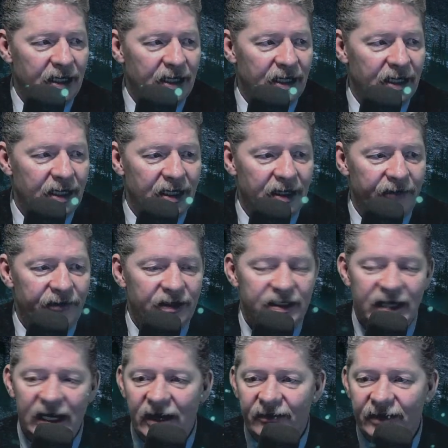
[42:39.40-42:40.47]
if you
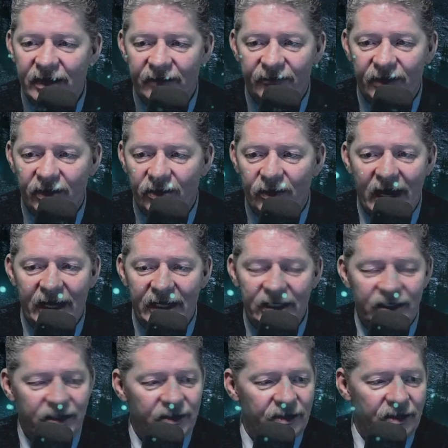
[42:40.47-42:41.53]
take everything for granted,
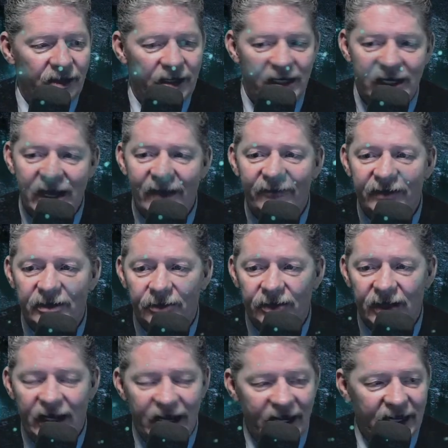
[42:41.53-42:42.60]
the
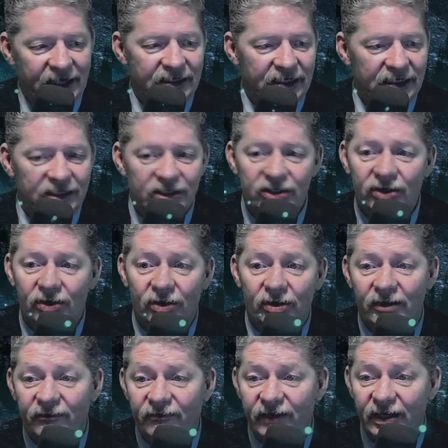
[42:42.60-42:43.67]
inevitable end is you're going
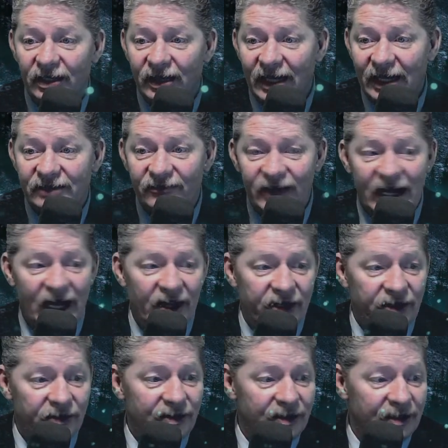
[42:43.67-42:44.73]
to feel less
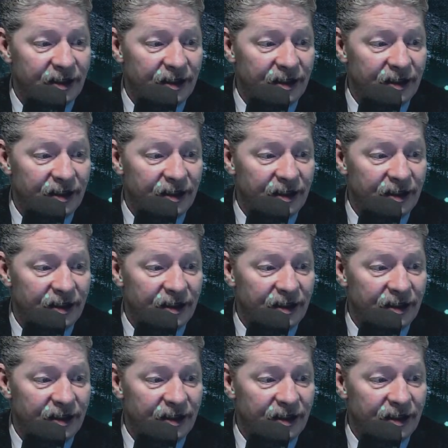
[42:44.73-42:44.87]
valued.